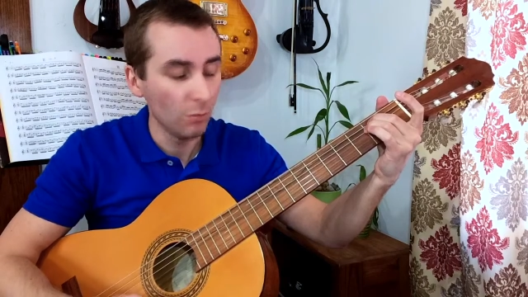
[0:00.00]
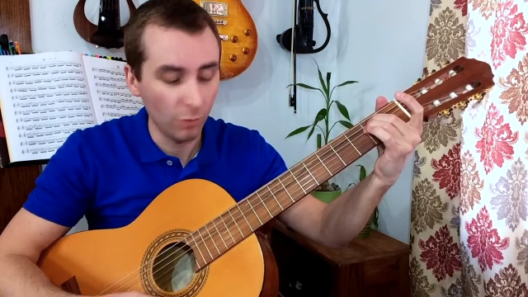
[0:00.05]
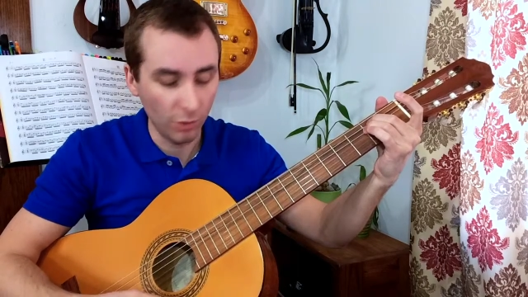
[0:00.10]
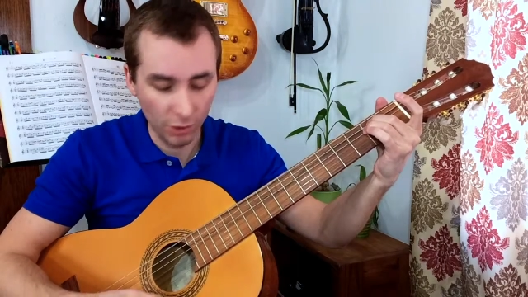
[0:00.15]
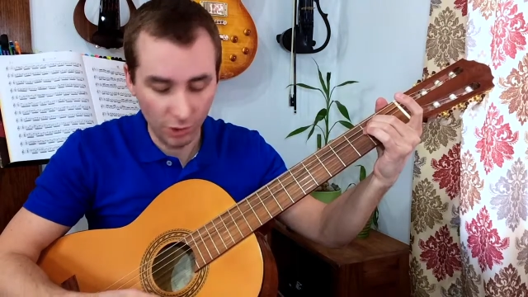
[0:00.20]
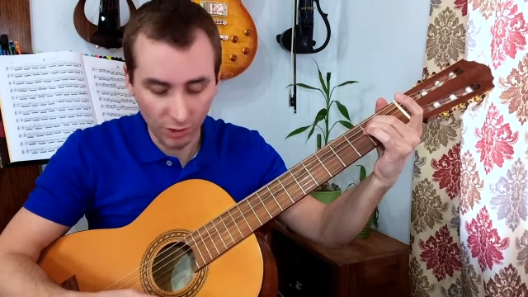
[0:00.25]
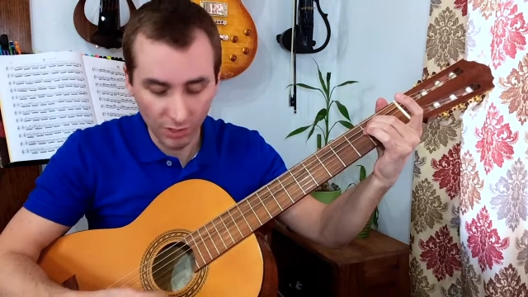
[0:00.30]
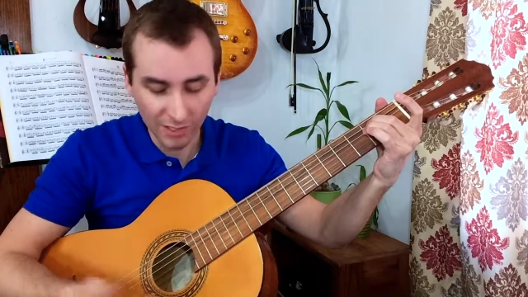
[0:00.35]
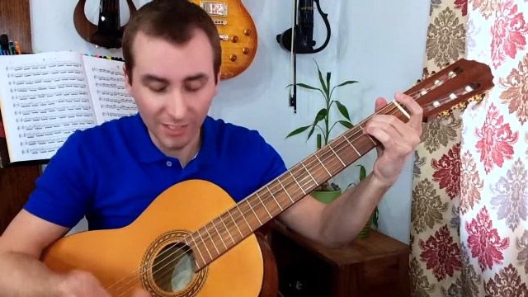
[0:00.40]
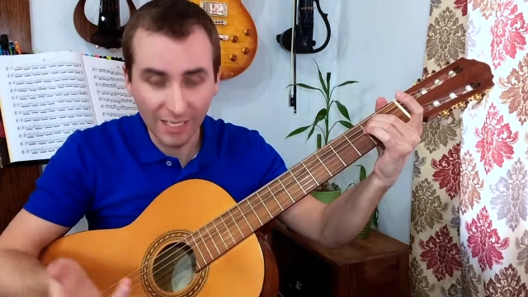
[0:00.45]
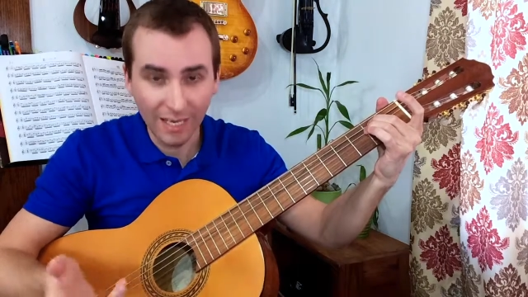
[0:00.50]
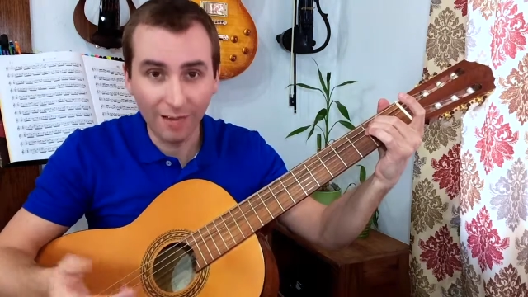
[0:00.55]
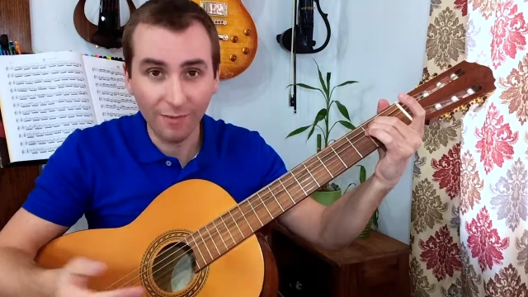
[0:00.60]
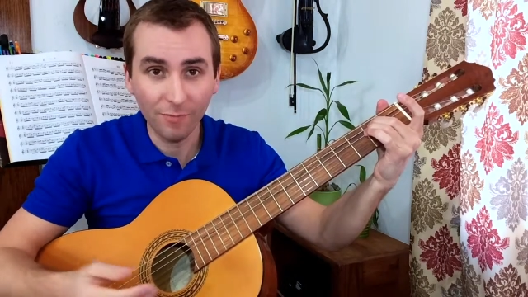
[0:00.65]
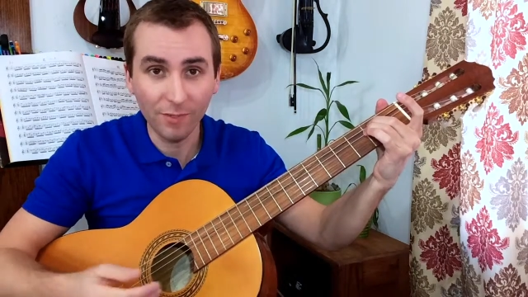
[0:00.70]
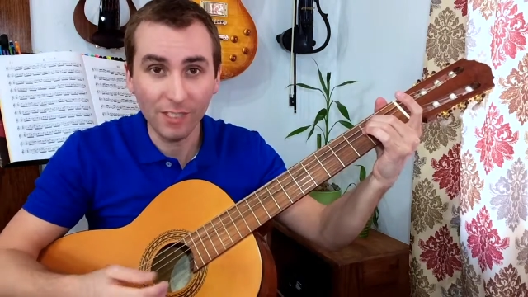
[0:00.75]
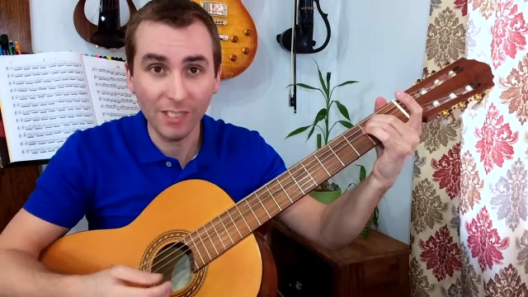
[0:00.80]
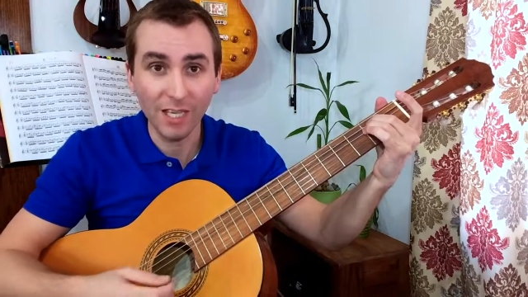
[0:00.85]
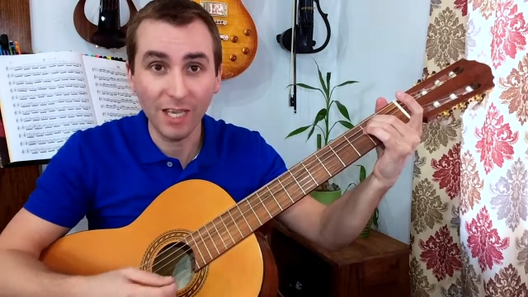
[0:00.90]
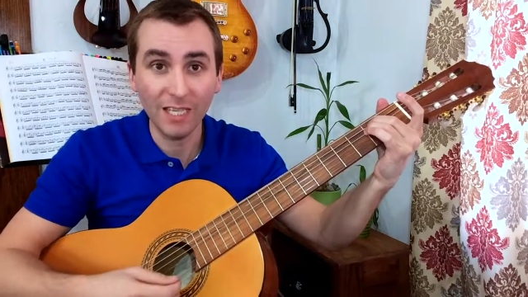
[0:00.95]
which does
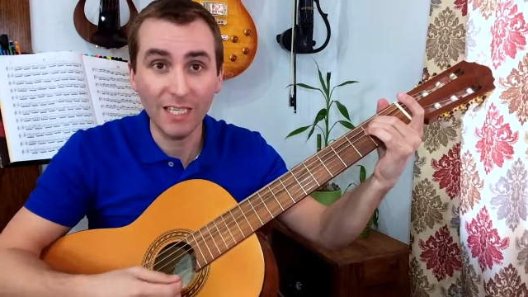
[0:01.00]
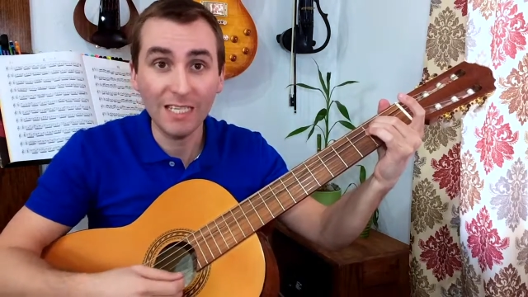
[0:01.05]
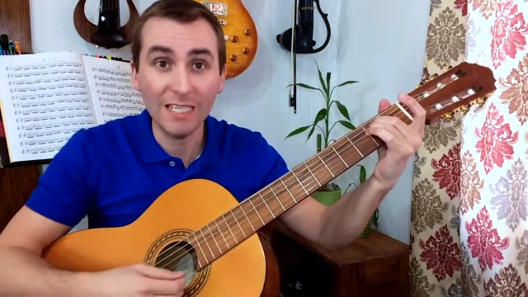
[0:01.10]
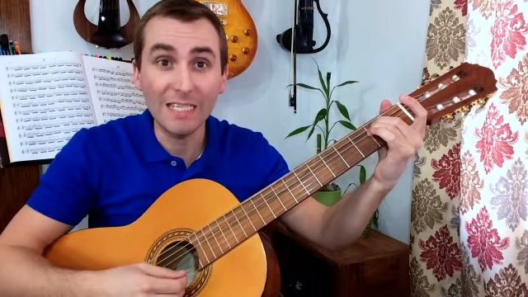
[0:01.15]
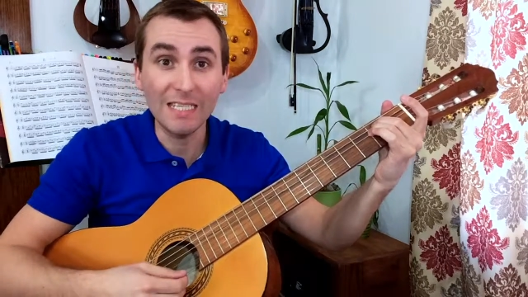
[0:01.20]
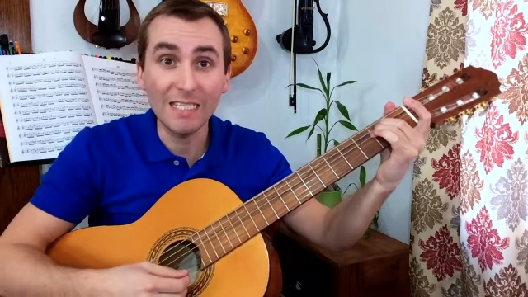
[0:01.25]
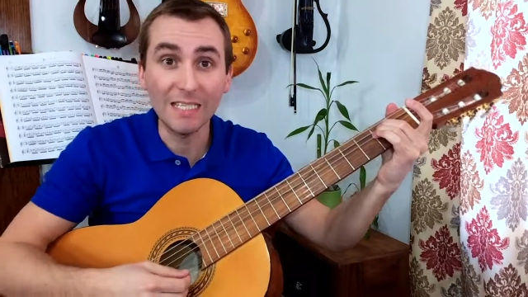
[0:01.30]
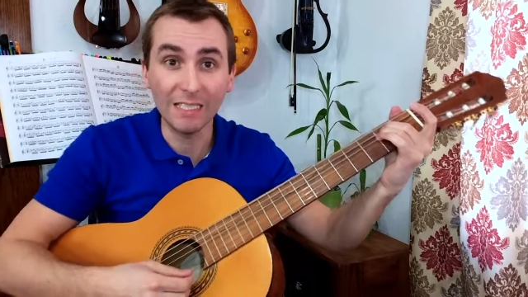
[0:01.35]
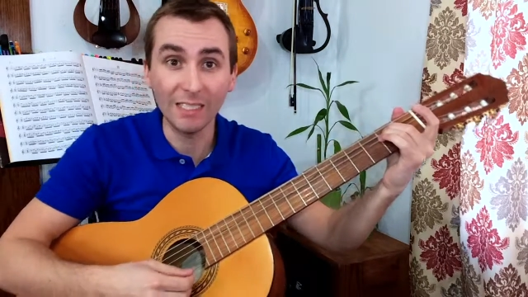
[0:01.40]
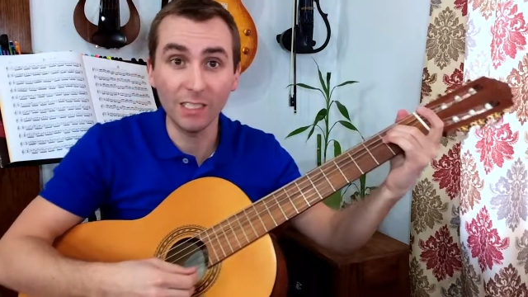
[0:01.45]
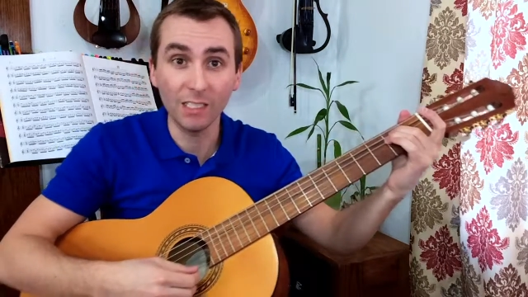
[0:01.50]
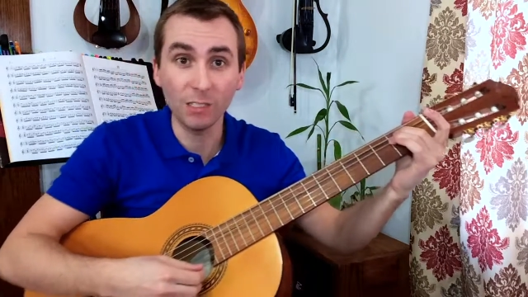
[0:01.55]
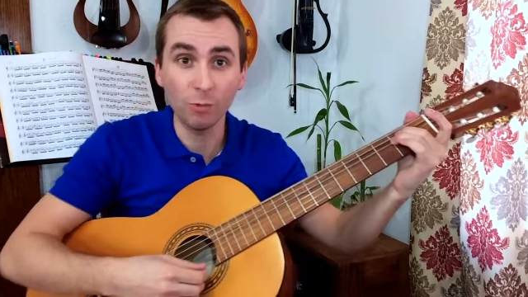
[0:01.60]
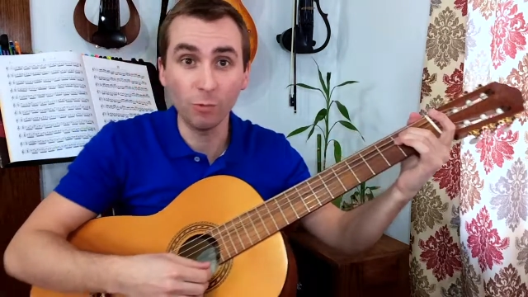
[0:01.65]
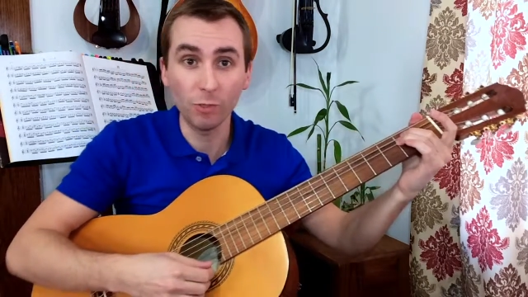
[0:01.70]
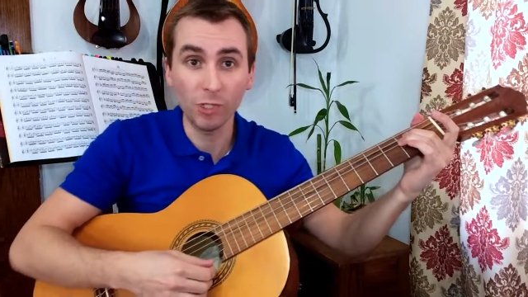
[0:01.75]
have this high E in it,